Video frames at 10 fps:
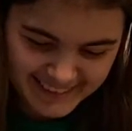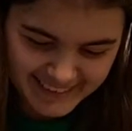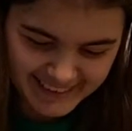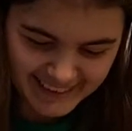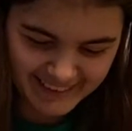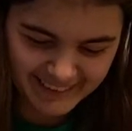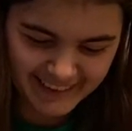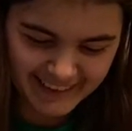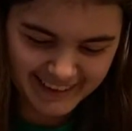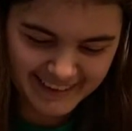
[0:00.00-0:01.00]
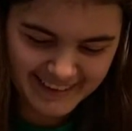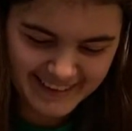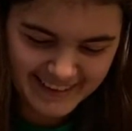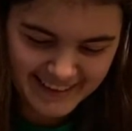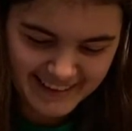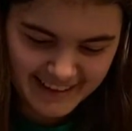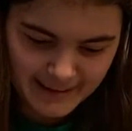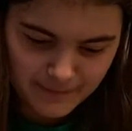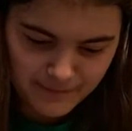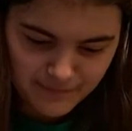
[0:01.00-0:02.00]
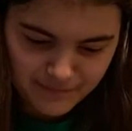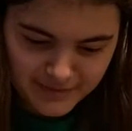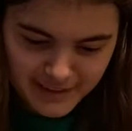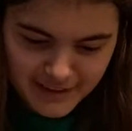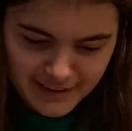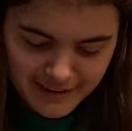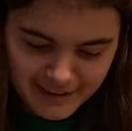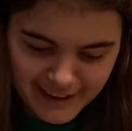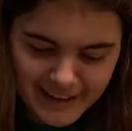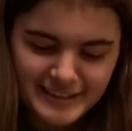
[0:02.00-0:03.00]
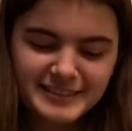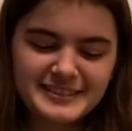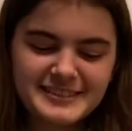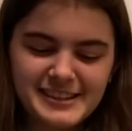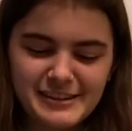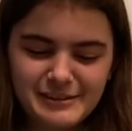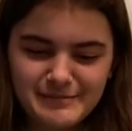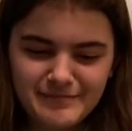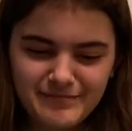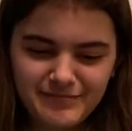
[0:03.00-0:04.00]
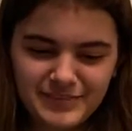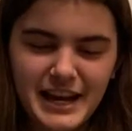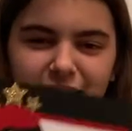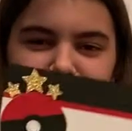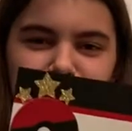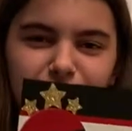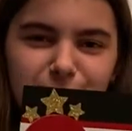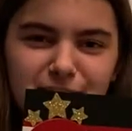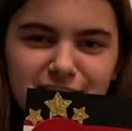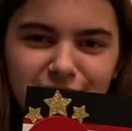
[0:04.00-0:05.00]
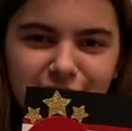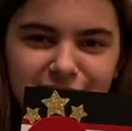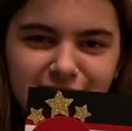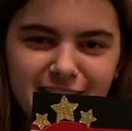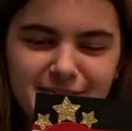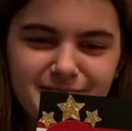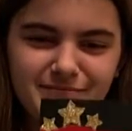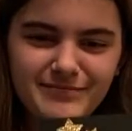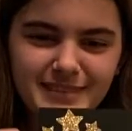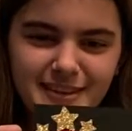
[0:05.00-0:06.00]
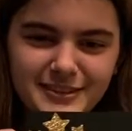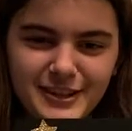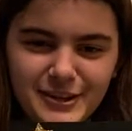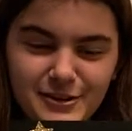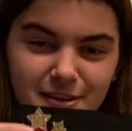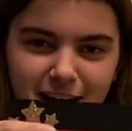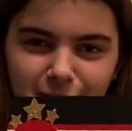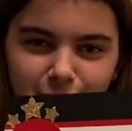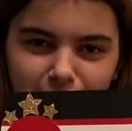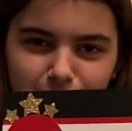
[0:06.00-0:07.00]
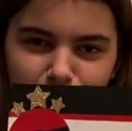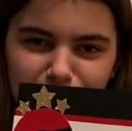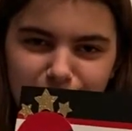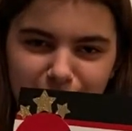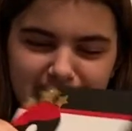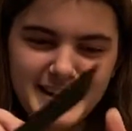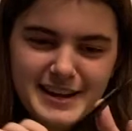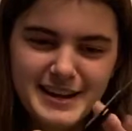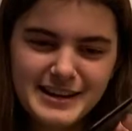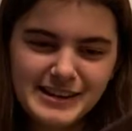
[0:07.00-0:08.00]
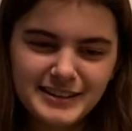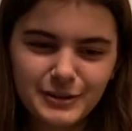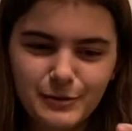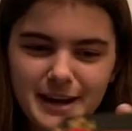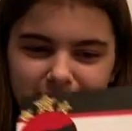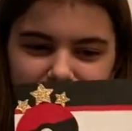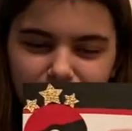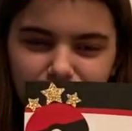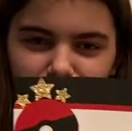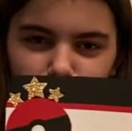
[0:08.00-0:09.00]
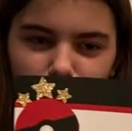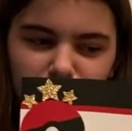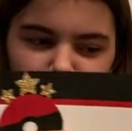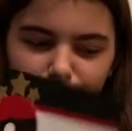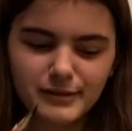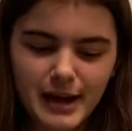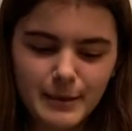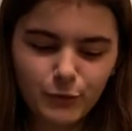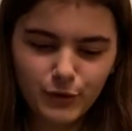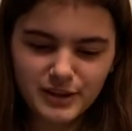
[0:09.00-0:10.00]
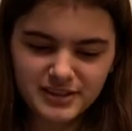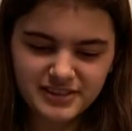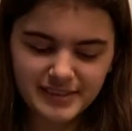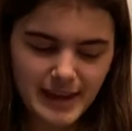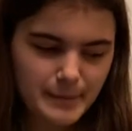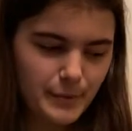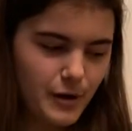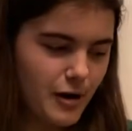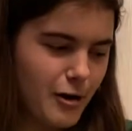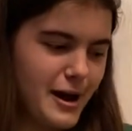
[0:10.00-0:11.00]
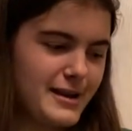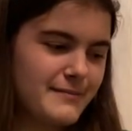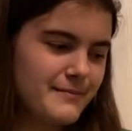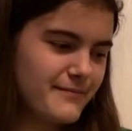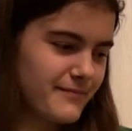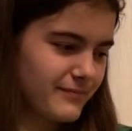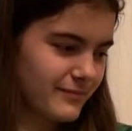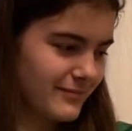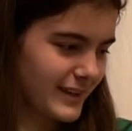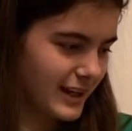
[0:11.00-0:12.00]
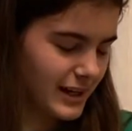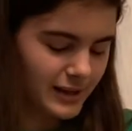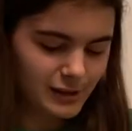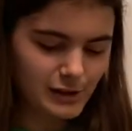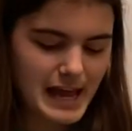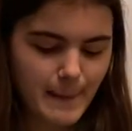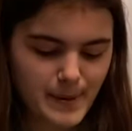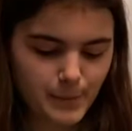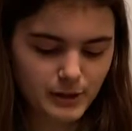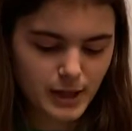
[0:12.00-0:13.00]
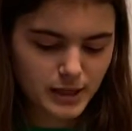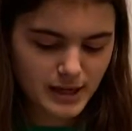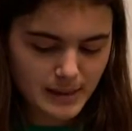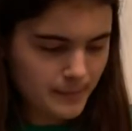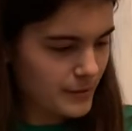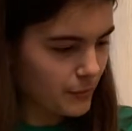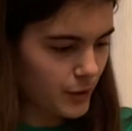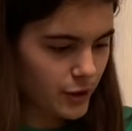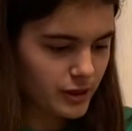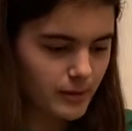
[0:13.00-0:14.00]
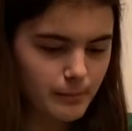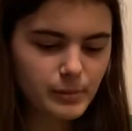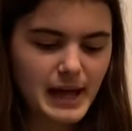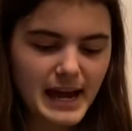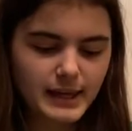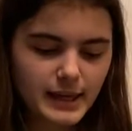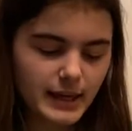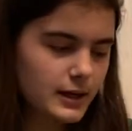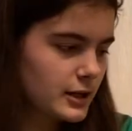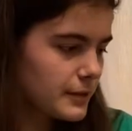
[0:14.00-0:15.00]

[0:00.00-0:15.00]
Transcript: Oh my gosh. Alright, so now I've glued my stars on, so I've caught a Pokemon. So right here in this white space, I'm going to stamp on a little happy birthday stamp with some black ink.